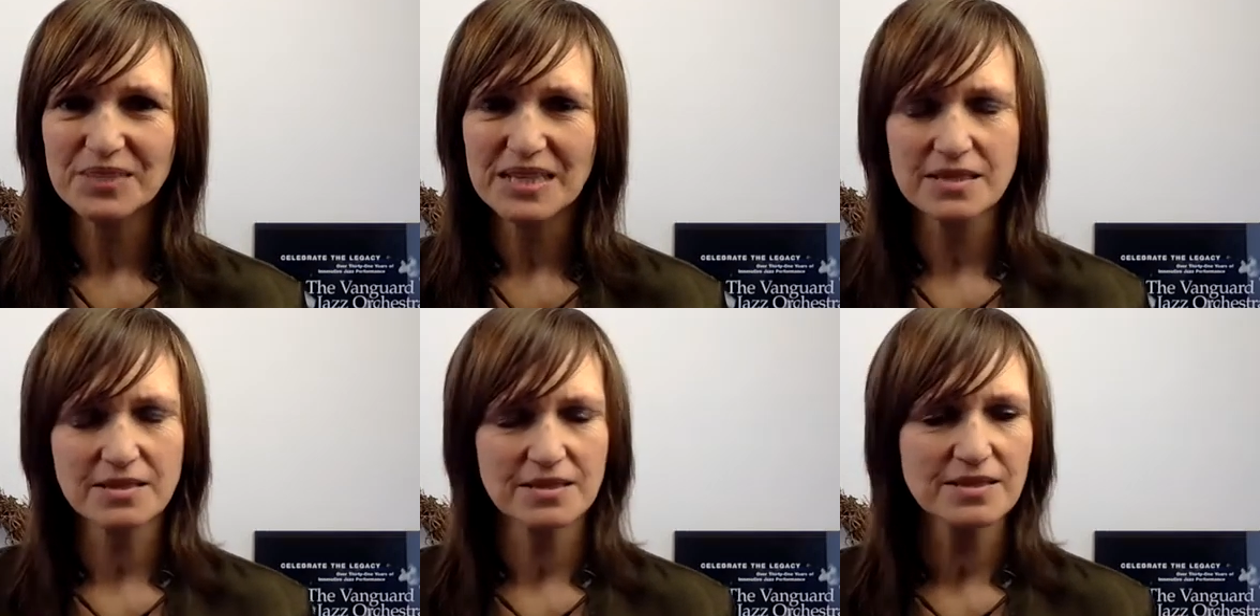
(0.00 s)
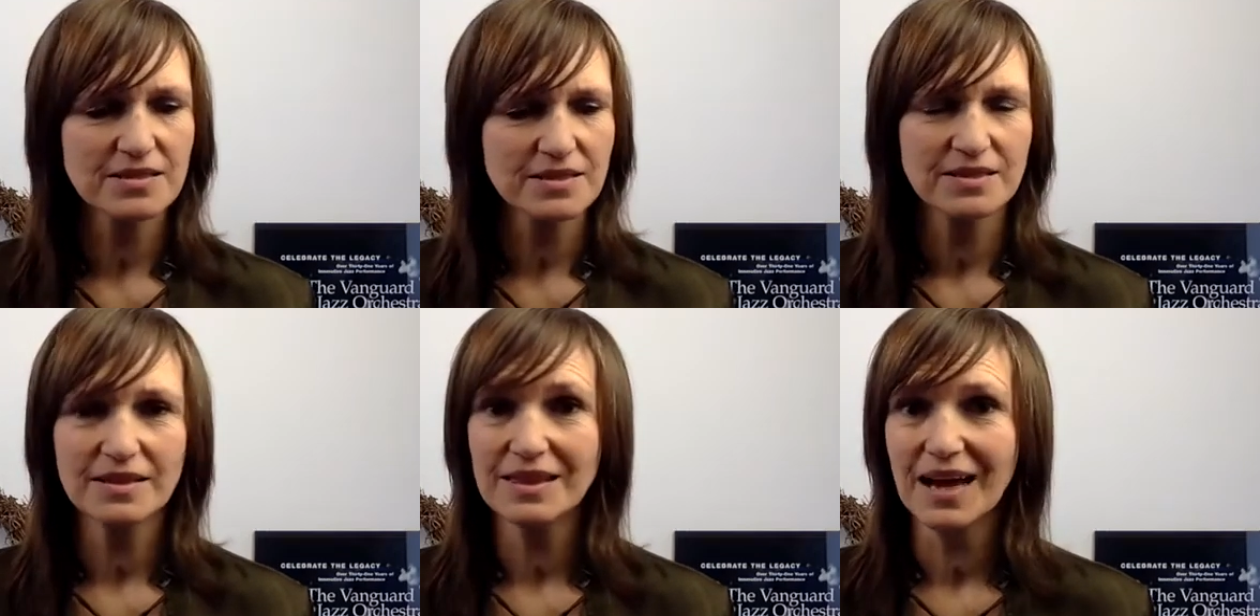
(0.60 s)
Is this
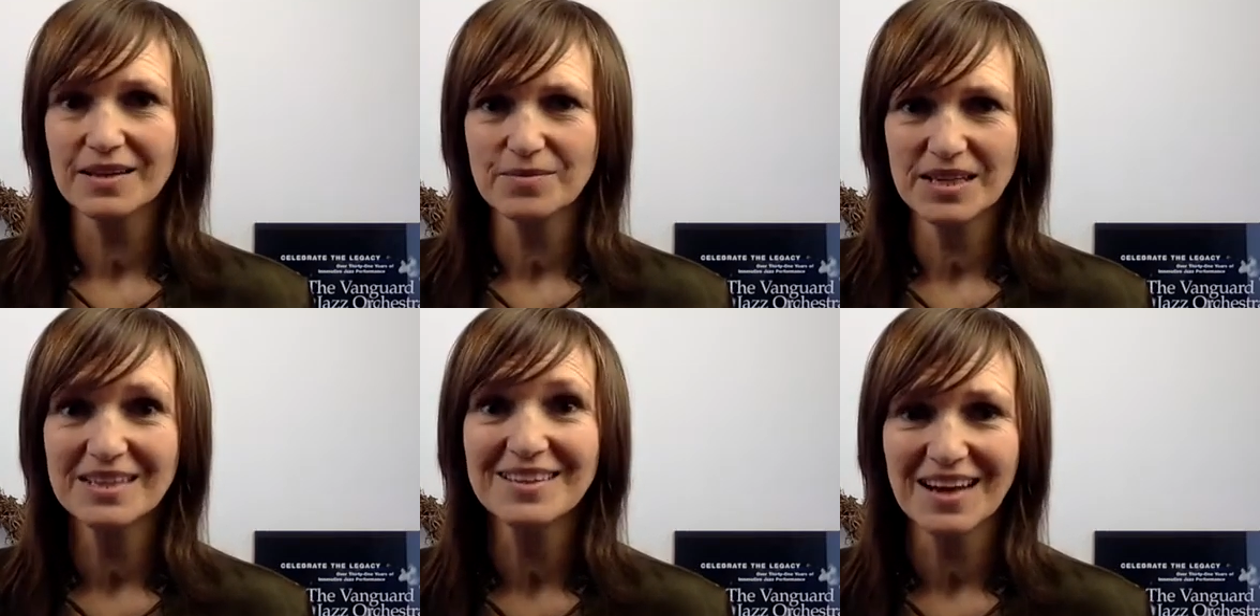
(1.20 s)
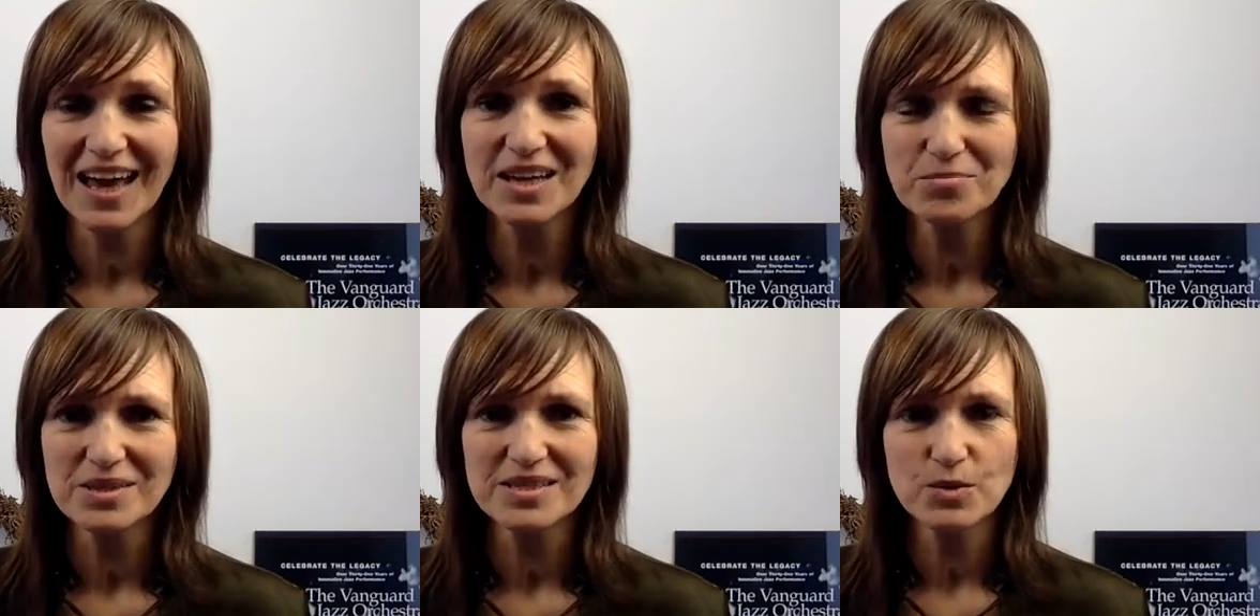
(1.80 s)
in
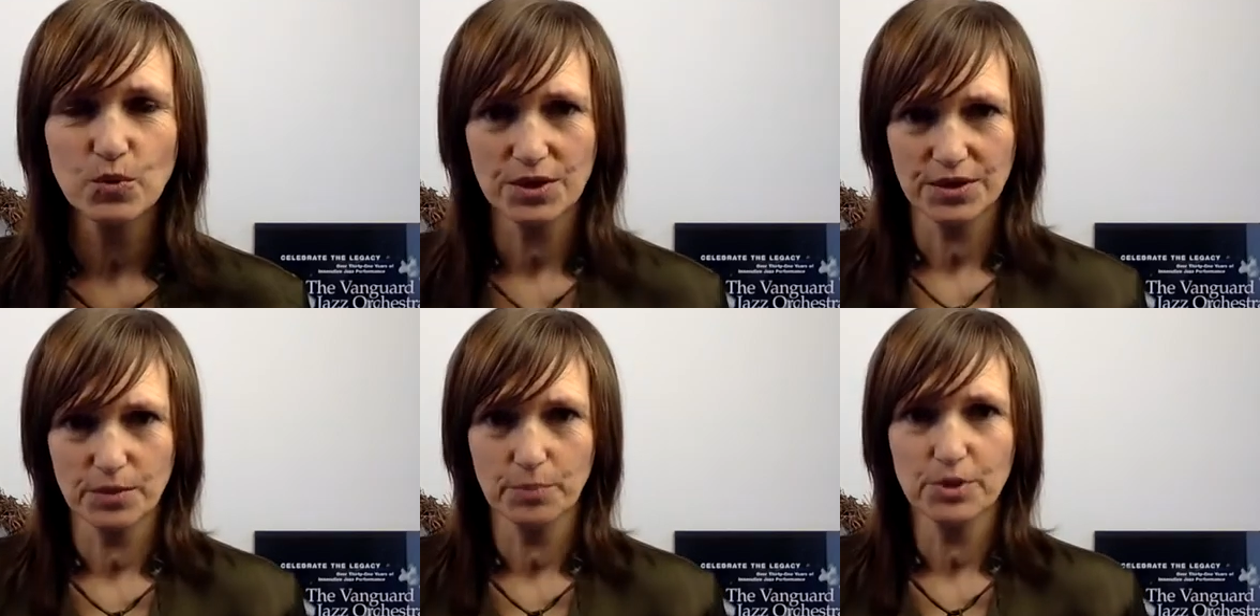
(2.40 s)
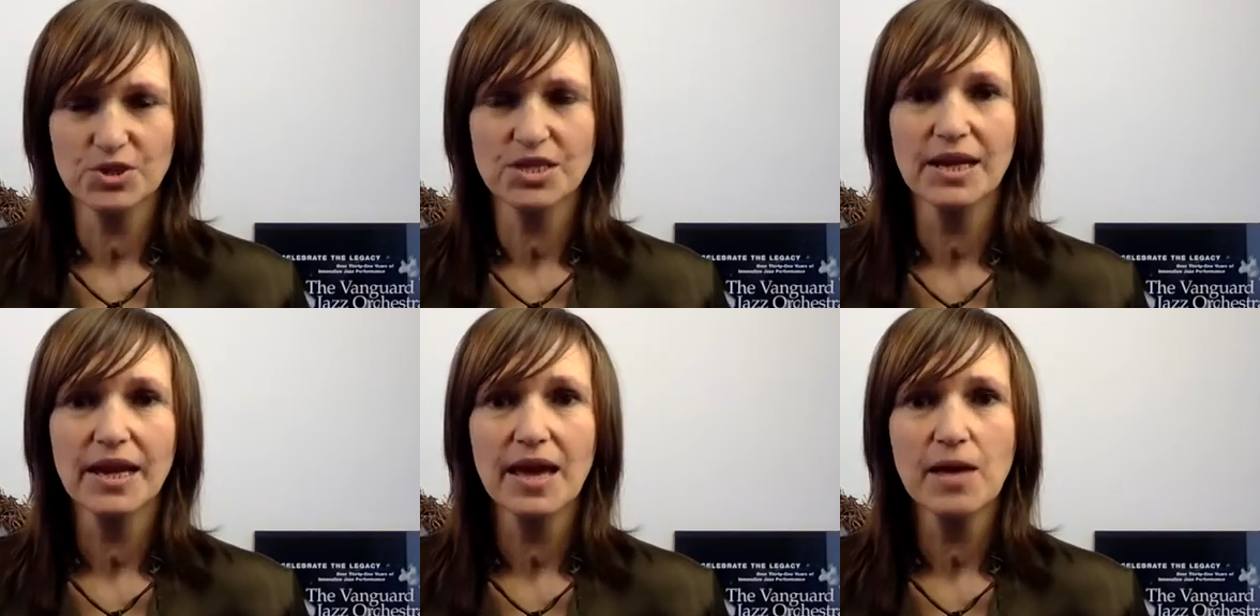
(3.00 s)
alignment with the person
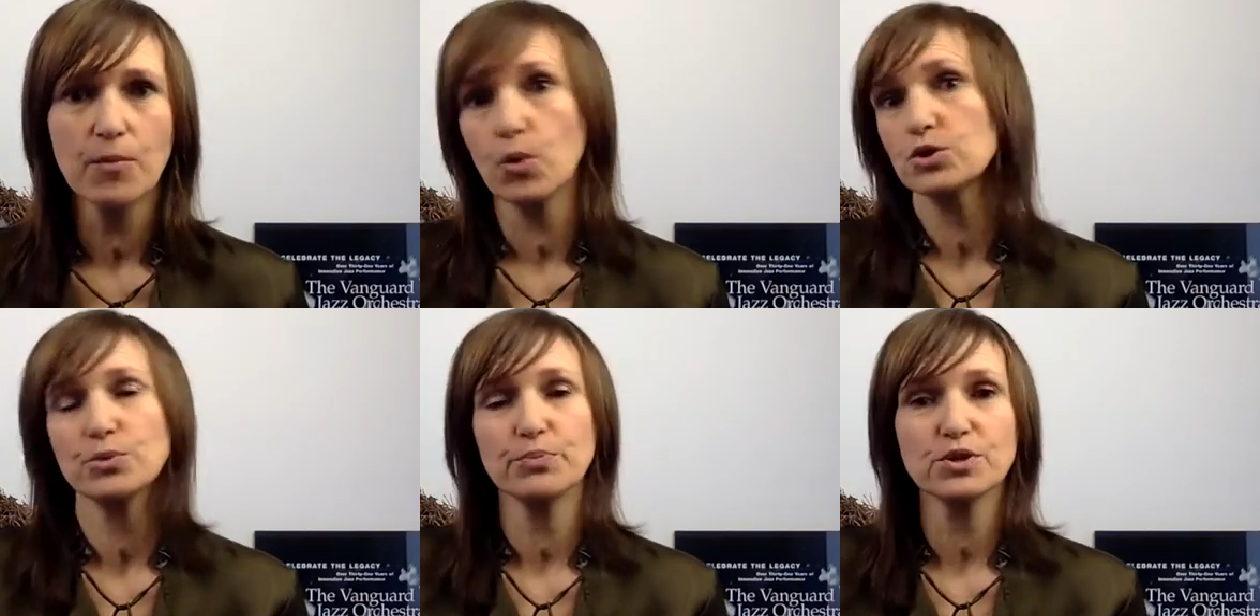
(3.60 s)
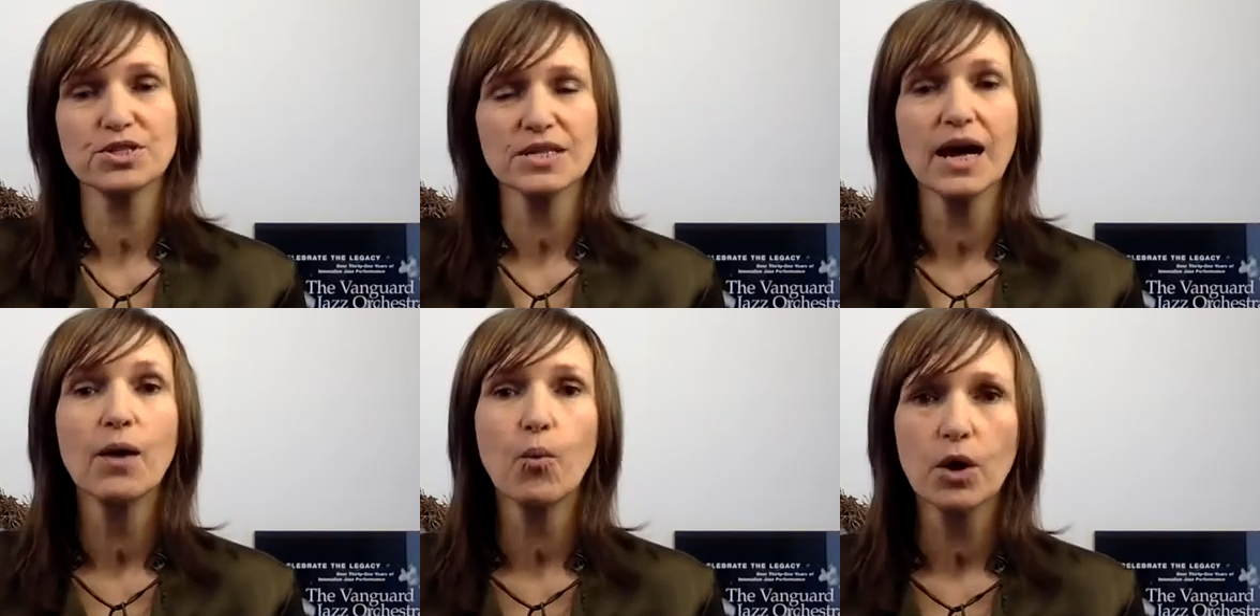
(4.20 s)
I am or the person
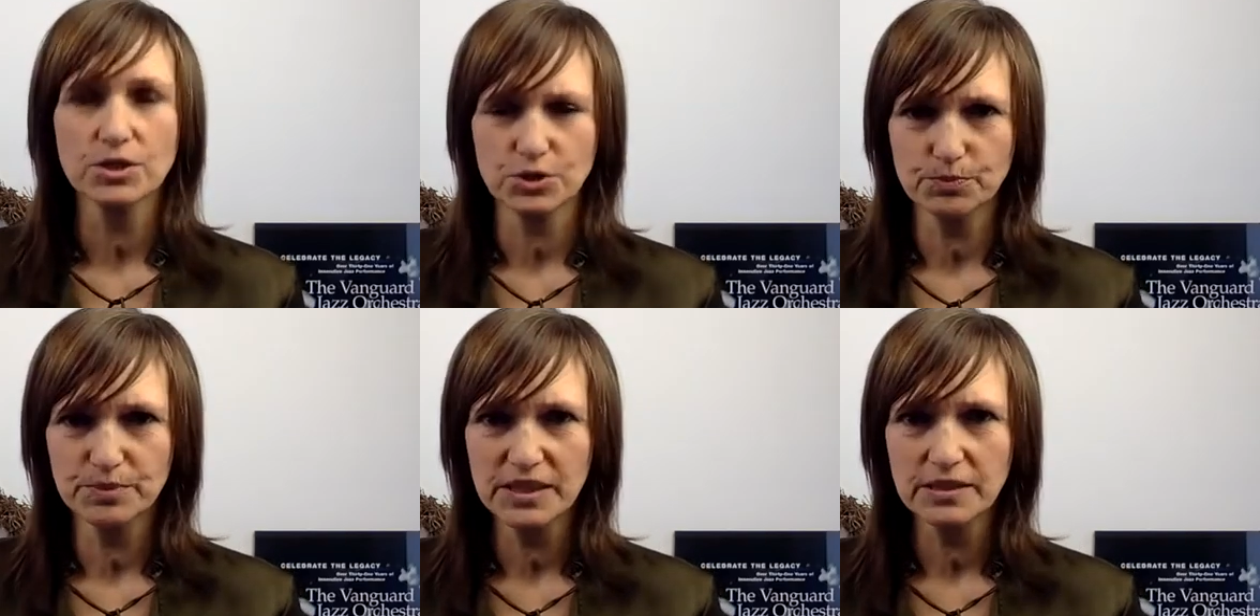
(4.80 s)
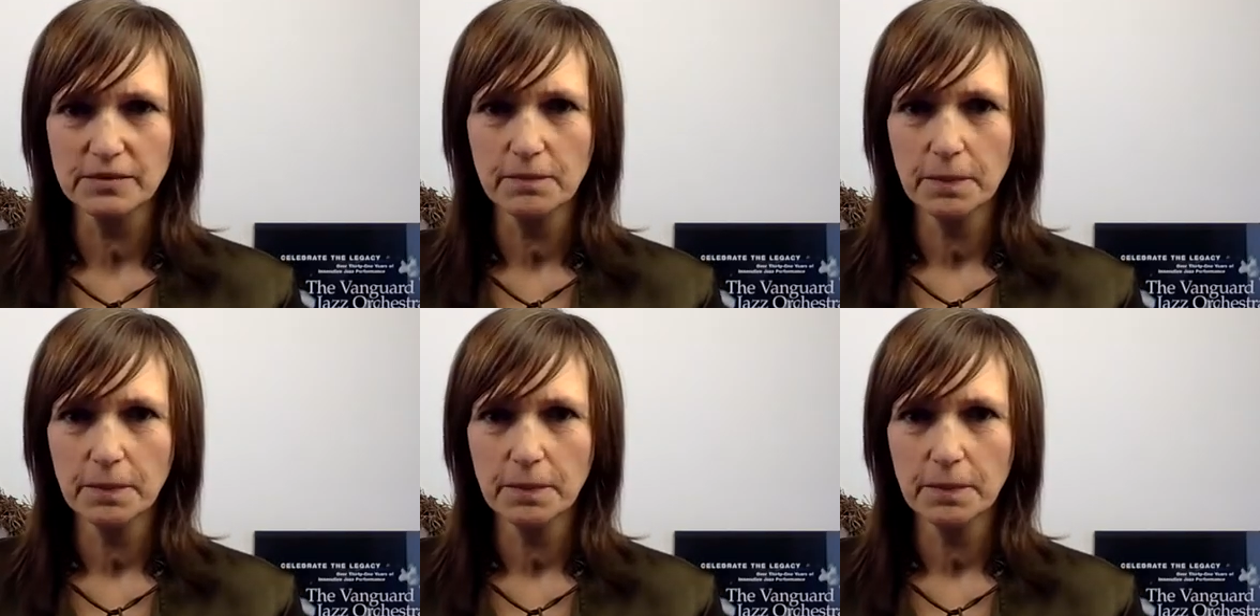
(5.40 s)
I want to be?